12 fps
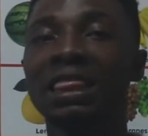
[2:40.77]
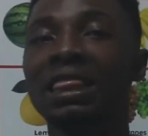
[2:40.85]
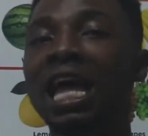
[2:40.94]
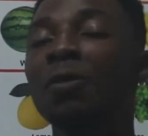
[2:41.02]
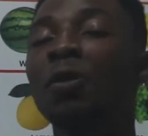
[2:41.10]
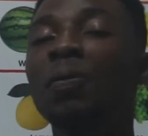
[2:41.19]

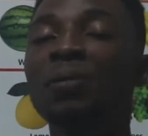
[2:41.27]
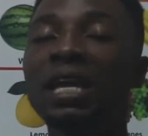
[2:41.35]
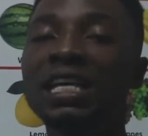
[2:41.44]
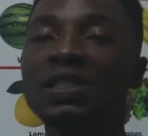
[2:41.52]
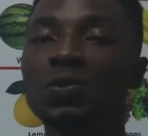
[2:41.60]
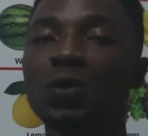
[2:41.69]
The
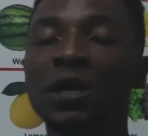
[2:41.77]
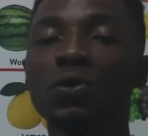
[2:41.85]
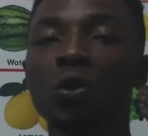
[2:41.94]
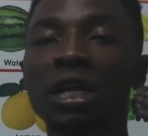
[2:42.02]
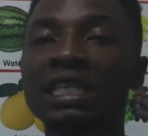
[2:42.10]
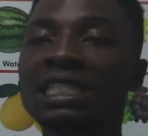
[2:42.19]
Europeans were
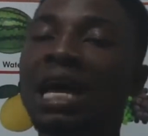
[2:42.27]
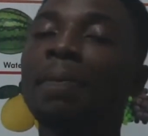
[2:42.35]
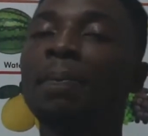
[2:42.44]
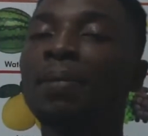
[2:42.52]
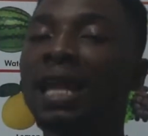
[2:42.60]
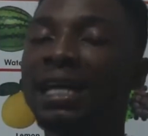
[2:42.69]
doing some
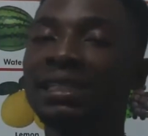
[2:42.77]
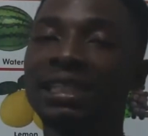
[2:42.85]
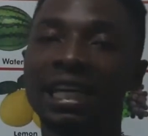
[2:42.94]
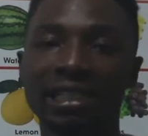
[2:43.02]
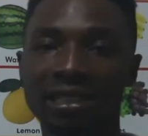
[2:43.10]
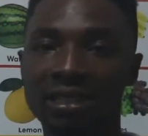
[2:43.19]

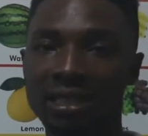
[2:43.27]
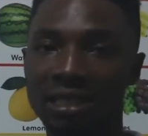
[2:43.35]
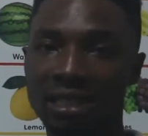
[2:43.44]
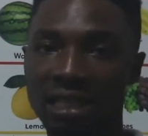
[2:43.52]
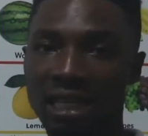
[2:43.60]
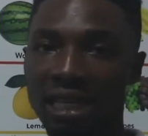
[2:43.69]
plantations
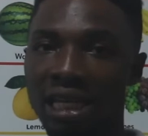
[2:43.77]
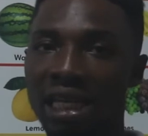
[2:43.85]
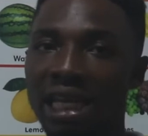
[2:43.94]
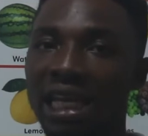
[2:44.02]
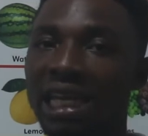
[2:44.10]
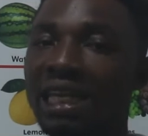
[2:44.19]

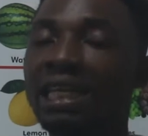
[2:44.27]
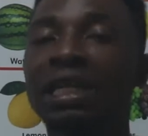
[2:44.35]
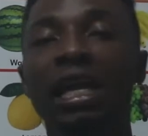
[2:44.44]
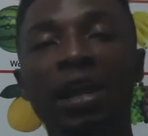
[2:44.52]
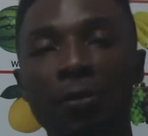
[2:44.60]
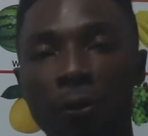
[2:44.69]
in
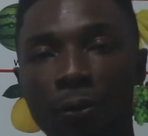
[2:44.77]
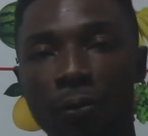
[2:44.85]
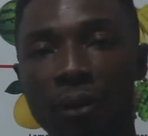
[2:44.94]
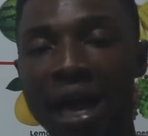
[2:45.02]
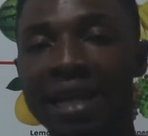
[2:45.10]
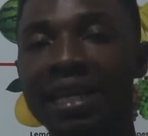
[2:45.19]
Europe,
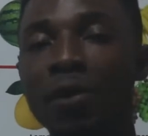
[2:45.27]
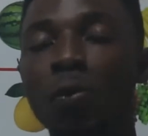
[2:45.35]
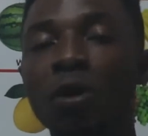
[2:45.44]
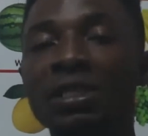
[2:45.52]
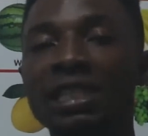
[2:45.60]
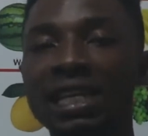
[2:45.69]
and they
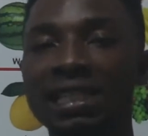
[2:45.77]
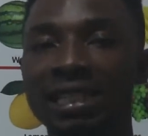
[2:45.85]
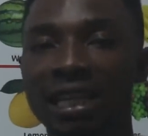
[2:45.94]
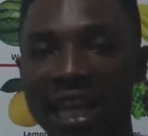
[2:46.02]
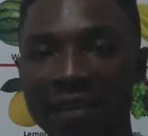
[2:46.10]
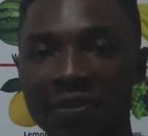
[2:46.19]
wanted
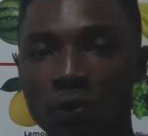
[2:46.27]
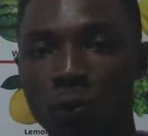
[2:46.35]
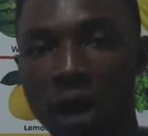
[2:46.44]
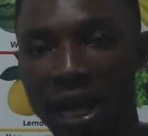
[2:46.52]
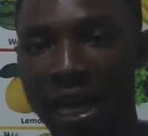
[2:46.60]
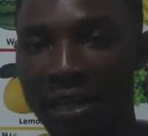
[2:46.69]
slaves,
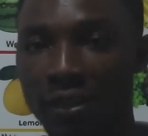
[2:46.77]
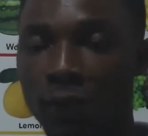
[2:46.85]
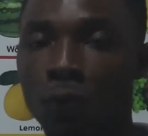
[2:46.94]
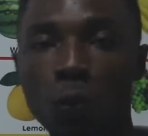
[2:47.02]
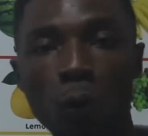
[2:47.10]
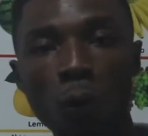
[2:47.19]
workers, to
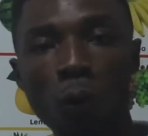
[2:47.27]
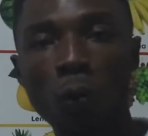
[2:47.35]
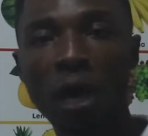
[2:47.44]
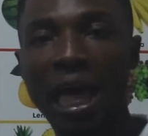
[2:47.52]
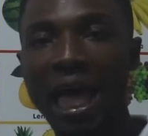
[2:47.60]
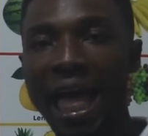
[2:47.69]
go
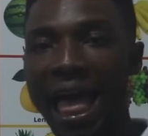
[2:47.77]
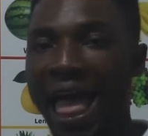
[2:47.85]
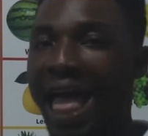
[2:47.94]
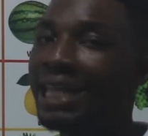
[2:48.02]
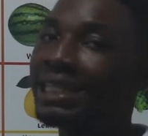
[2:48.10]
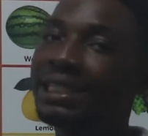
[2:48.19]

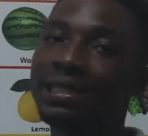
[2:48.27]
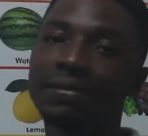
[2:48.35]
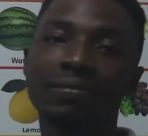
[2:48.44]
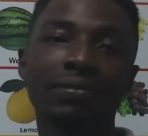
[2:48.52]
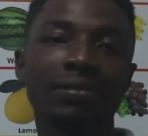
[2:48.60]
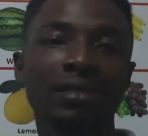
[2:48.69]
and
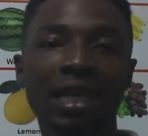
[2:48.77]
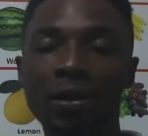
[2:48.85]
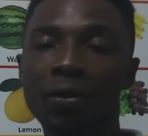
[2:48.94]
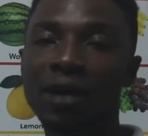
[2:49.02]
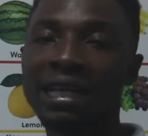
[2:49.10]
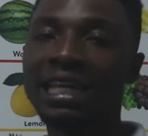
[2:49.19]
take
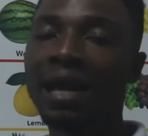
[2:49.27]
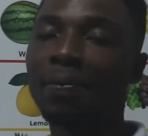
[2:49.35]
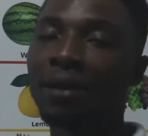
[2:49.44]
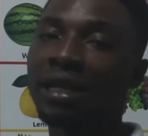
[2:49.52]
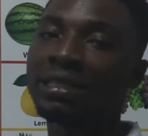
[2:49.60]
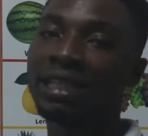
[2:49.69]
over their
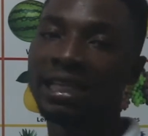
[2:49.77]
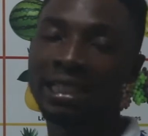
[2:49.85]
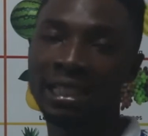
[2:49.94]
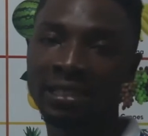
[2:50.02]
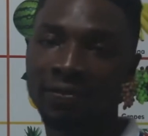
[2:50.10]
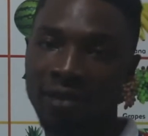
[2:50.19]

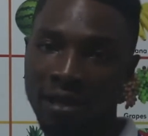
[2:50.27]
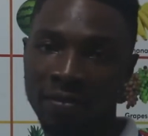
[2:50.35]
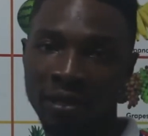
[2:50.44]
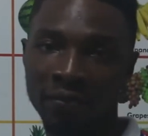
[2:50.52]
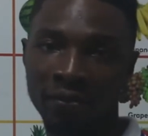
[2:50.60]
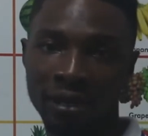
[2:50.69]
plantations
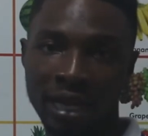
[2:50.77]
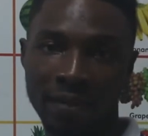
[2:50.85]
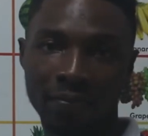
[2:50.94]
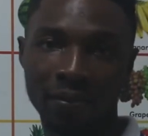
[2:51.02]
farming for them.